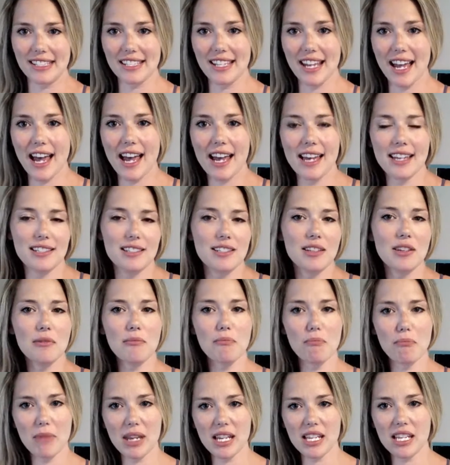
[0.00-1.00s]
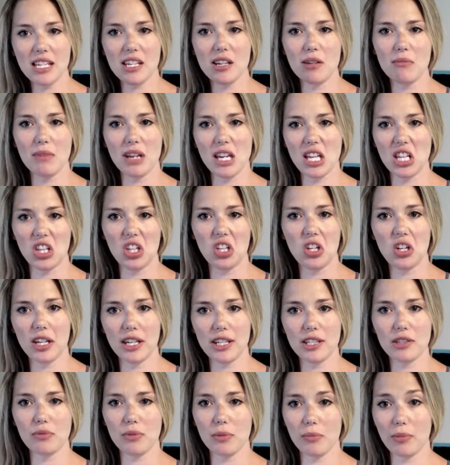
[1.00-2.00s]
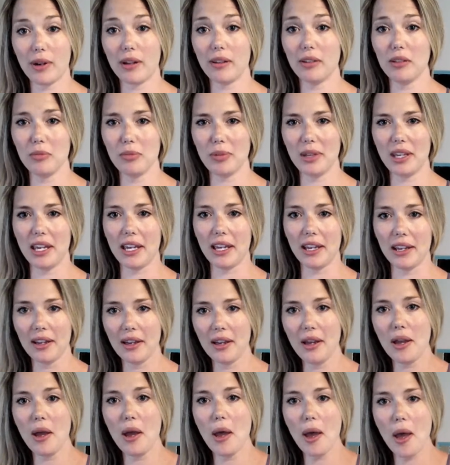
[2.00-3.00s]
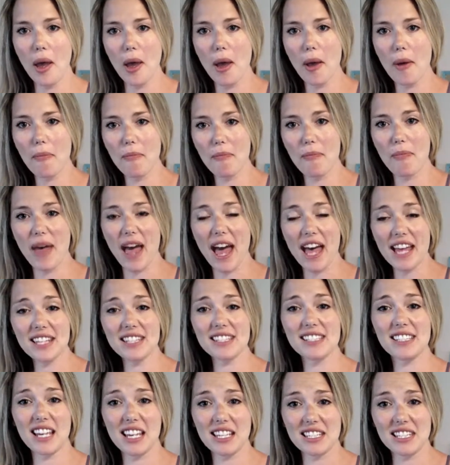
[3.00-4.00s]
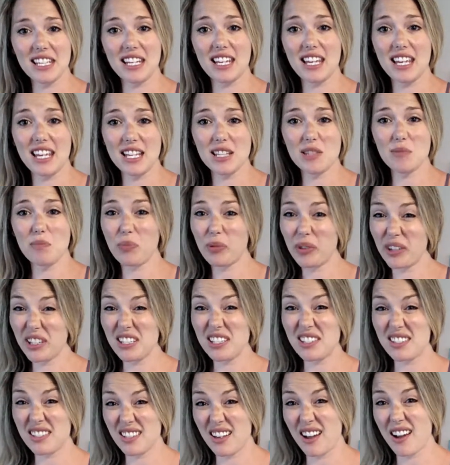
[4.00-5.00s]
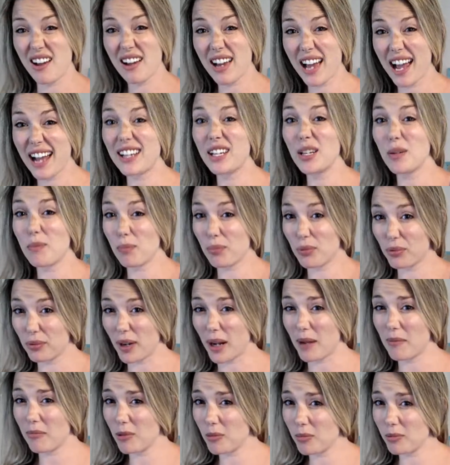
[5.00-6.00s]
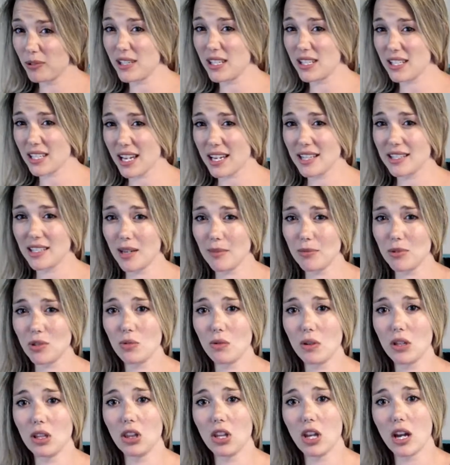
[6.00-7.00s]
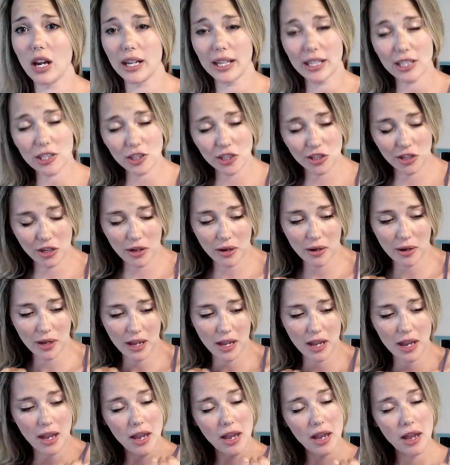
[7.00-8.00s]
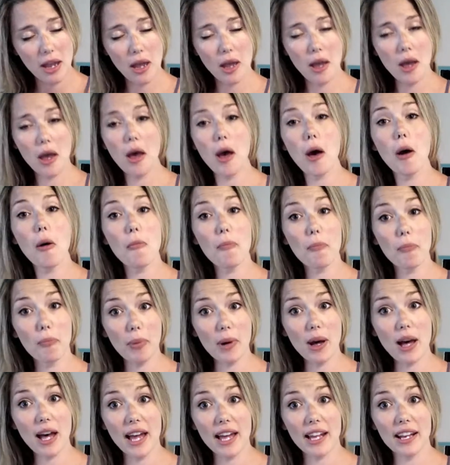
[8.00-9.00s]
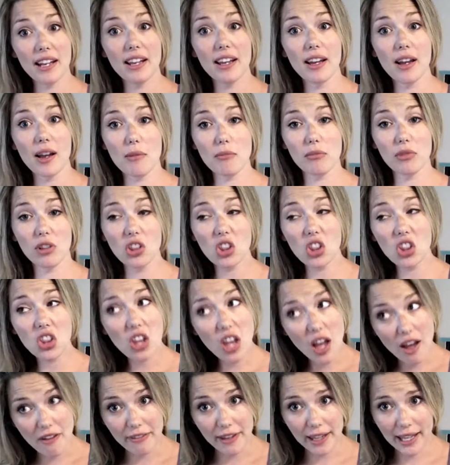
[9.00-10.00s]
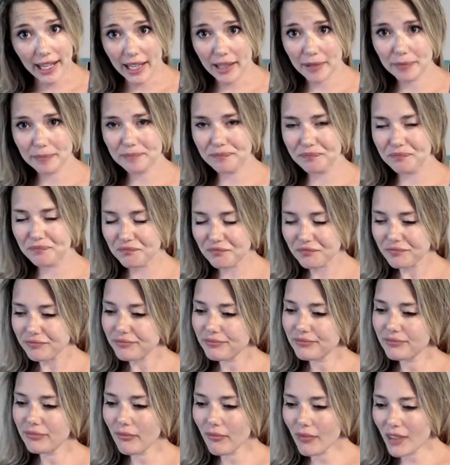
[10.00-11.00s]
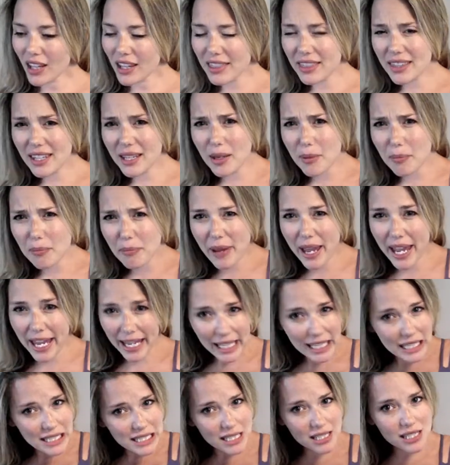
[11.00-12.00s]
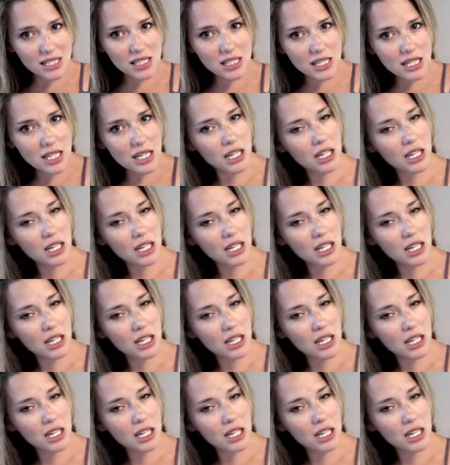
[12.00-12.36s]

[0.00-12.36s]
size, medium and large would probably be best because it is pretty snug. I could probably size up to a large. But I'm loving it. The pants,